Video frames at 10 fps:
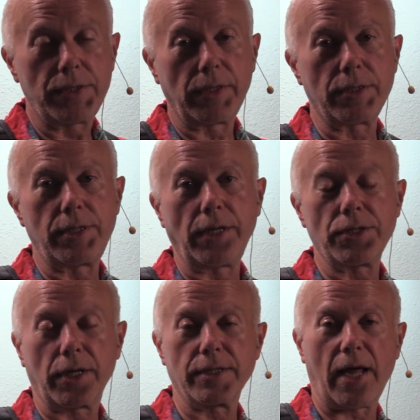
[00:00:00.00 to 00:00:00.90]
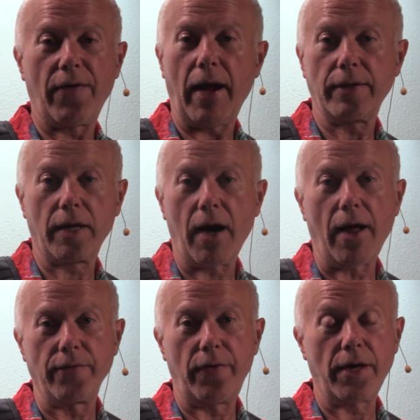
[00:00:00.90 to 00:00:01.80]
distinction because I've had the
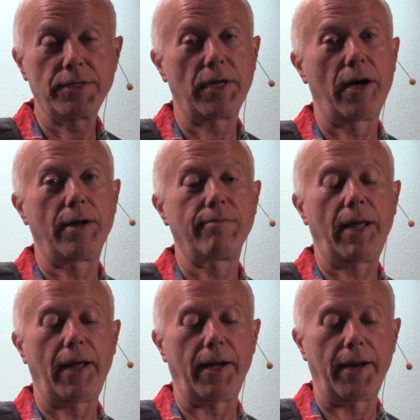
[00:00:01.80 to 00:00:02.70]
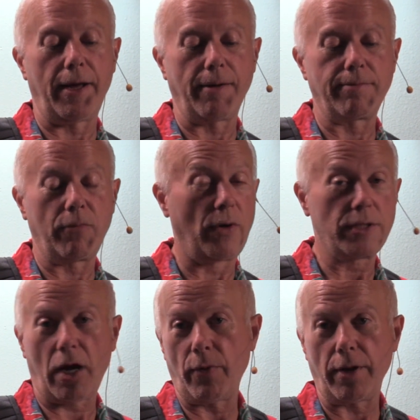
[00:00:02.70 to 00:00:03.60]
cotton vest on, and
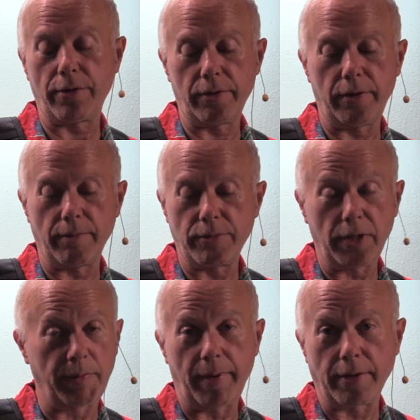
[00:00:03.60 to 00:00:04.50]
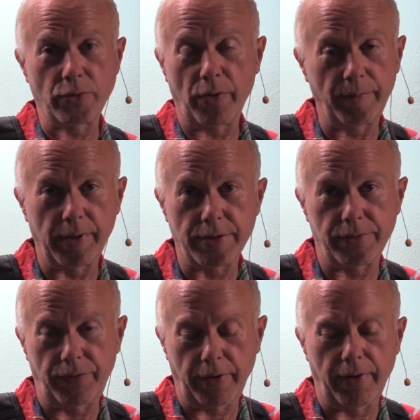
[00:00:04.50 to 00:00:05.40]
once I went through it, it took me about 20 minutes
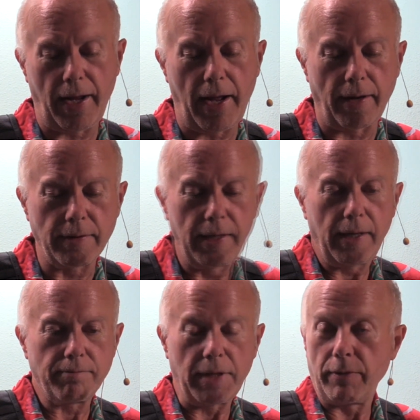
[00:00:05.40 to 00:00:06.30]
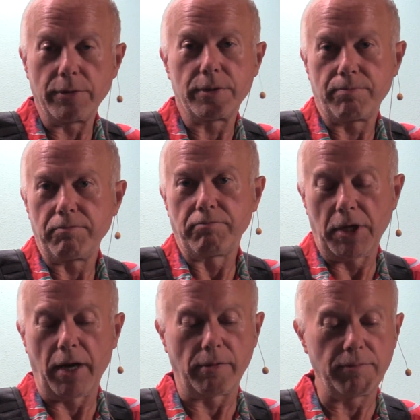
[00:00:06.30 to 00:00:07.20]
to figure it out. It was,
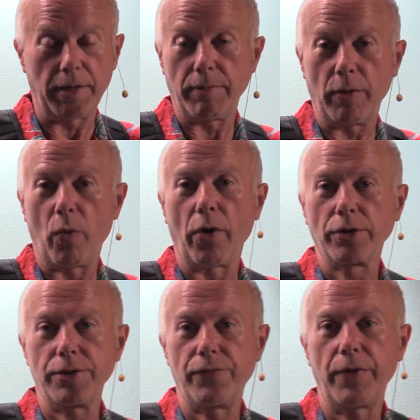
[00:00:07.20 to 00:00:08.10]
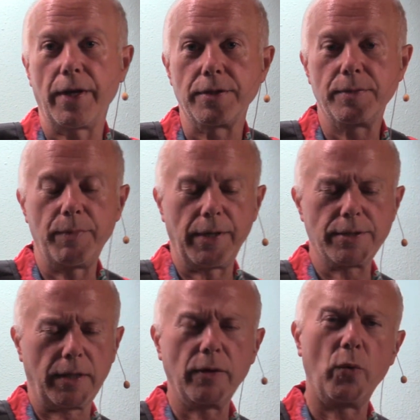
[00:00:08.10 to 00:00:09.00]
it works, it fits, but
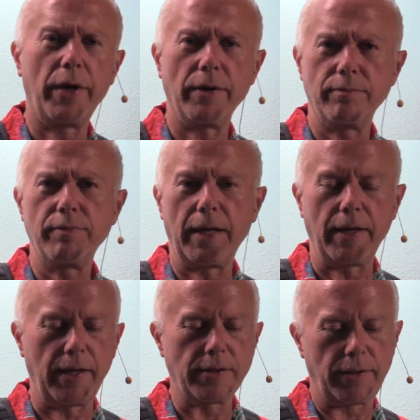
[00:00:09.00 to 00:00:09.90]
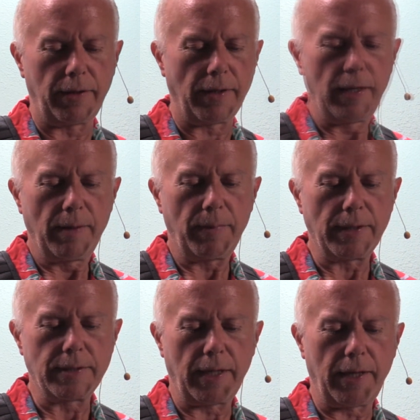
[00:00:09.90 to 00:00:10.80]
it's a little weird getting into it.
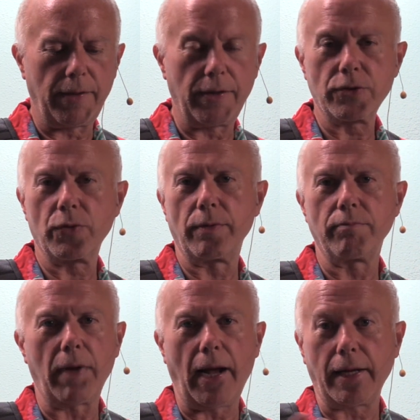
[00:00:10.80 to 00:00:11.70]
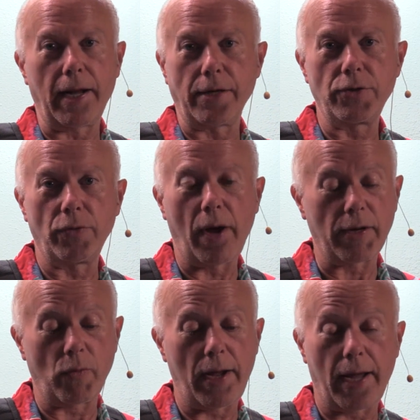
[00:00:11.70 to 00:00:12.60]
But this one I got into right
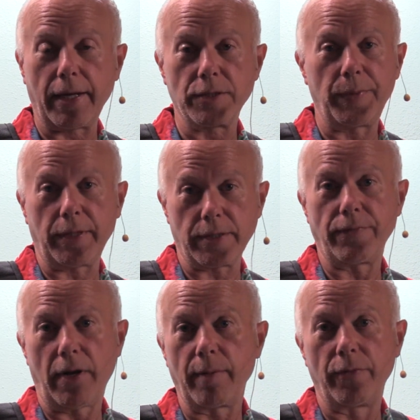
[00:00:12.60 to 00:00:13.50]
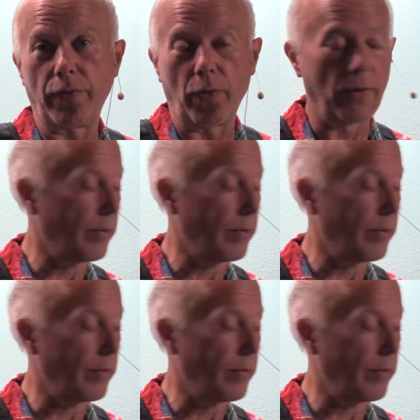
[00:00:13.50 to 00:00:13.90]
away, I guess because I've done it before.